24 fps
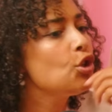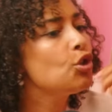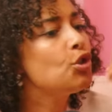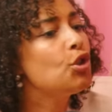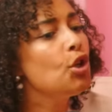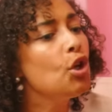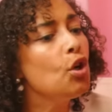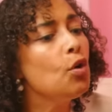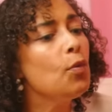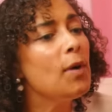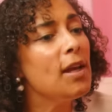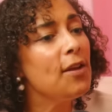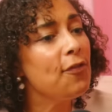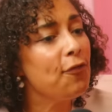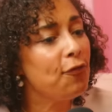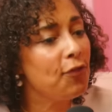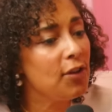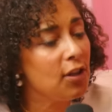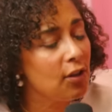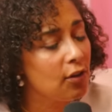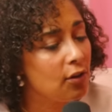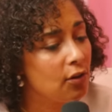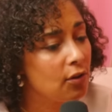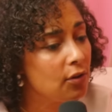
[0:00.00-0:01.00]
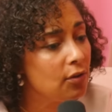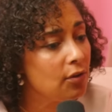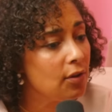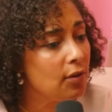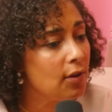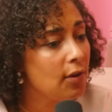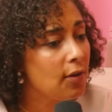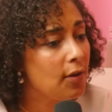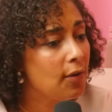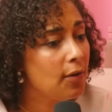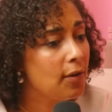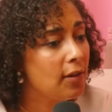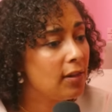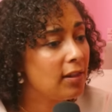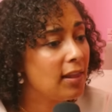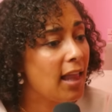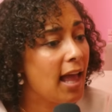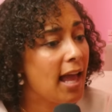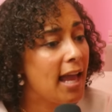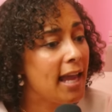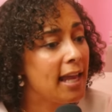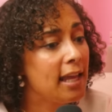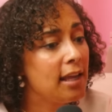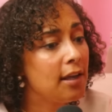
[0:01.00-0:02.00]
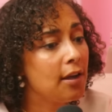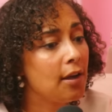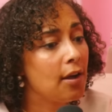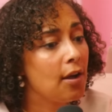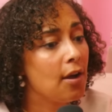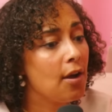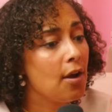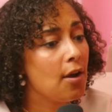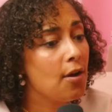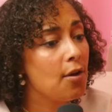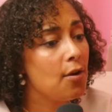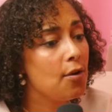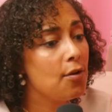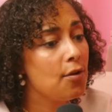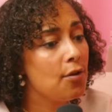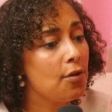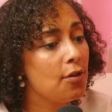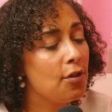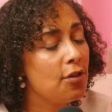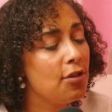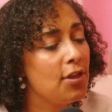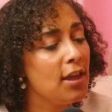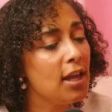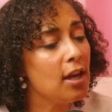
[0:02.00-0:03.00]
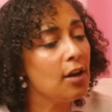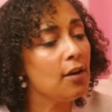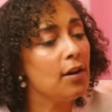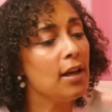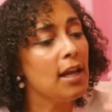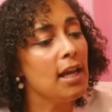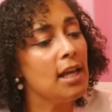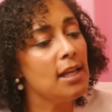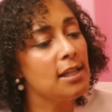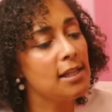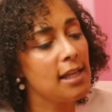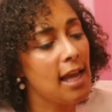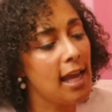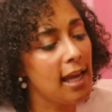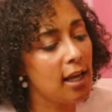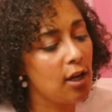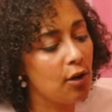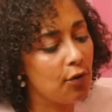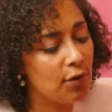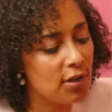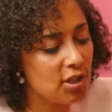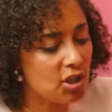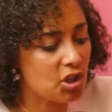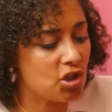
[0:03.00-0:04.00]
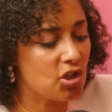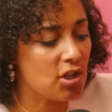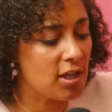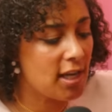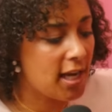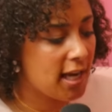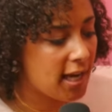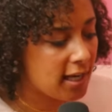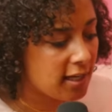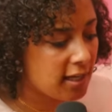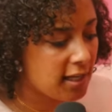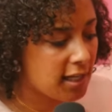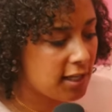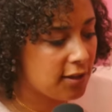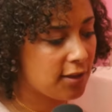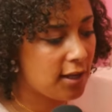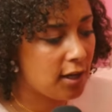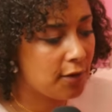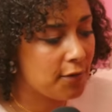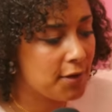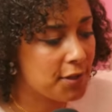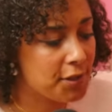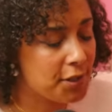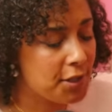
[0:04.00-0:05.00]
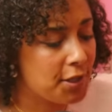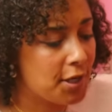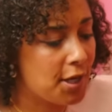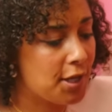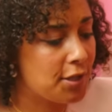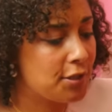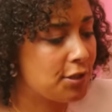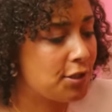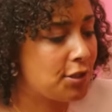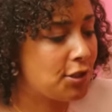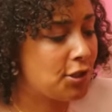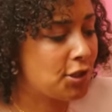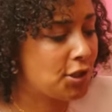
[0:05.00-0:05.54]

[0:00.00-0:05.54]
do we feel like there is a Christianity, there is a